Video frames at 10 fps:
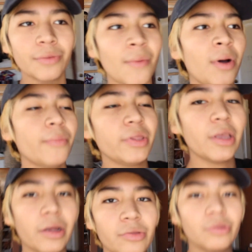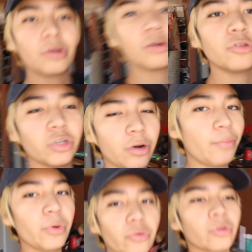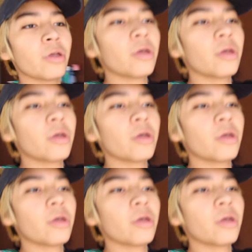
My mom and dad still gonna try to build.